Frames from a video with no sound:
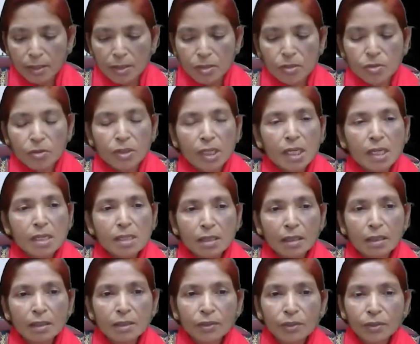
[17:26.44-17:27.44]
So these
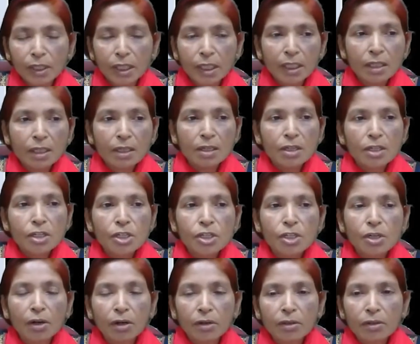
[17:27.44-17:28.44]
are three
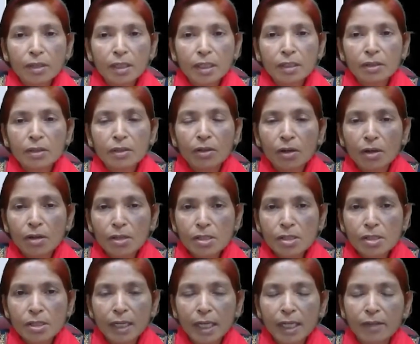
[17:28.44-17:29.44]
short run
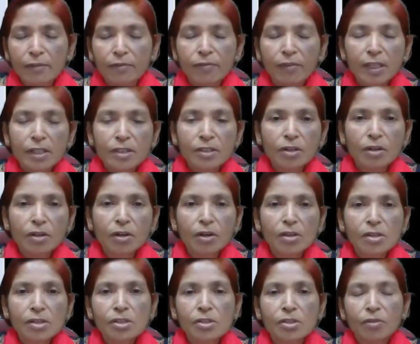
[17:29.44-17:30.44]
costs like fixed
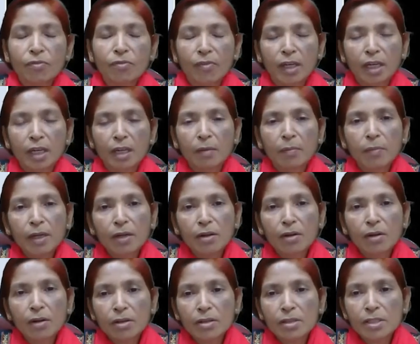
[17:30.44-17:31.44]
cost, variable
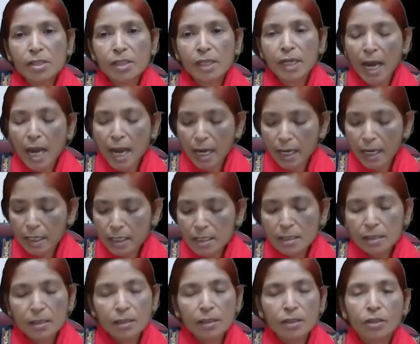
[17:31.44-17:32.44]
cost, and
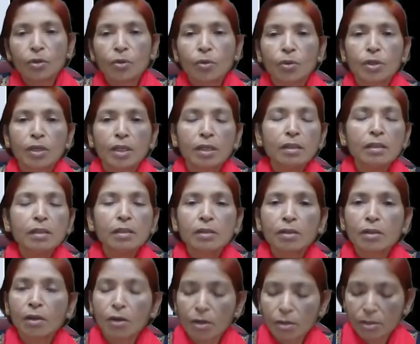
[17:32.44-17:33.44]
total
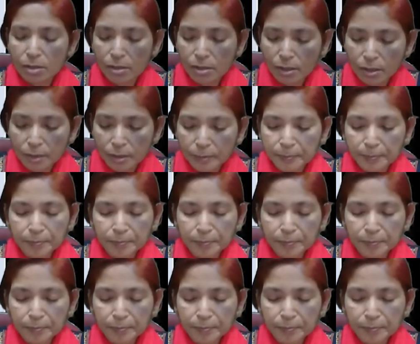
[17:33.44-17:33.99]
cost.